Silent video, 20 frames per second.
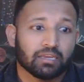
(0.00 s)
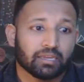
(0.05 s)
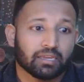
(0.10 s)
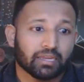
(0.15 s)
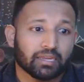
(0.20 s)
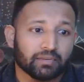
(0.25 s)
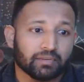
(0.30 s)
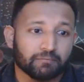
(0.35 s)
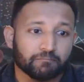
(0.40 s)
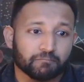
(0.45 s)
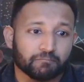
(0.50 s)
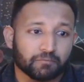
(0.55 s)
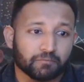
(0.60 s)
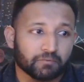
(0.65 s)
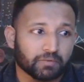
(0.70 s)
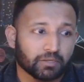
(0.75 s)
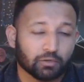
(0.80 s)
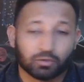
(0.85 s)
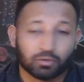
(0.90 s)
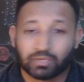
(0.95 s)
In
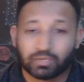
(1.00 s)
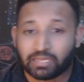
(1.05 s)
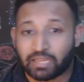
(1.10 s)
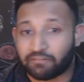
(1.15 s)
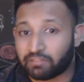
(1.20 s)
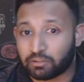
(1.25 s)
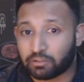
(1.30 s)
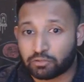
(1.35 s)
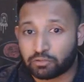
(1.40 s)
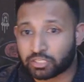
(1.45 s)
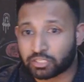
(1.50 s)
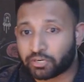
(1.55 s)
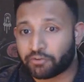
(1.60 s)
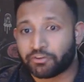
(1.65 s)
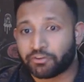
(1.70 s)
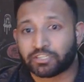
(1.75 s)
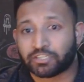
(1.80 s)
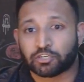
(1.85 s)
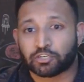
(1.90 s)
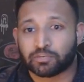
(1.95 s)

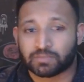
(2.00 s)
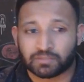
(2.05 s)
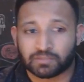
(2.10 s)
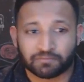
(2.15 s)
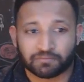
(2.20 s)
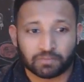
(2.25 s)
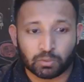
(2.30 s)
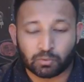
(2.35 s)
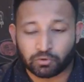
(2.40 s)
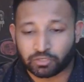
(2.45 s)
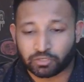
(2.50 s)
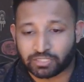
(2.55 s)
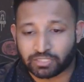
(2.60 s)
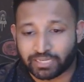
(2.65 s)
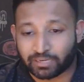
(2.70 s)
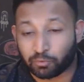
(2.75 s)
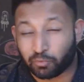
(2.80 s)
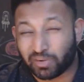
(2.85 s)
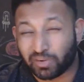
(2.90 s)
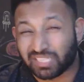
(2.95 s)
evolutionary terms, if you were to
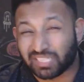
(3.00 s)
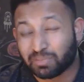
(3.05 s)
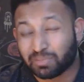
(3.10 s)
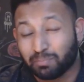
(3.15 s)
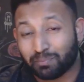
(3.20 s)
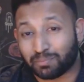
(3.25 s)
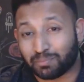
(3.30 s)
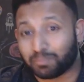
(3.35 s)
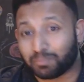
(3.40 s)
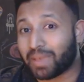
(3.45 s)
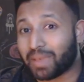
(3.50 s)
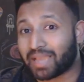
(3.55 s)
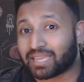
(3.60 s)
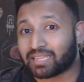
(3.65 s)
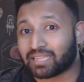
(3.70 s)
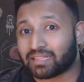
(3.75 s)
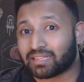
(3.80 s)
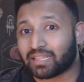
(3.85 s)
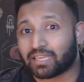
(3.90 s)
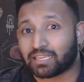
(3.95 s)
take a risk back
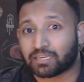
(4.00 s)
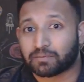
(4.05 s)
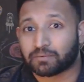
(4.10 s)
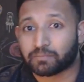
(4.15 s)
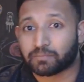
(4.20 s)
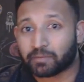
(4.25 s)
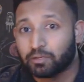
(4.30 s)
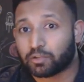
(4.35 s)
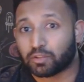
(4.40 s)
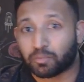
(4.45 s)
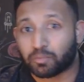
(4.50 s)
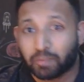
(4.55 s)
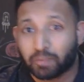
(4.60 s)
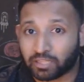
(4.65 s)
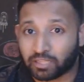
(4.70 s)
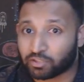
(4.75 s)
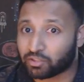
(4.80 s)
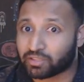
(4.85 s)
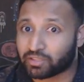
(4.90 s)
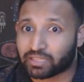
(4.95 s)
in like the
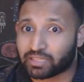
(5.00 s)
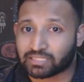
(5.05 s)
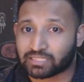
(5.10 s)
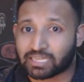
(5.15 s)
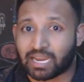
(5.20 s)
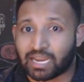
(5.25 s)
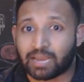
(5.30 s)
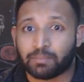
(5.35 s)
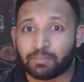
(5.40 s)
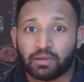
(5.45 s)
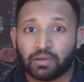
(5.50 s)
Paleolithic time,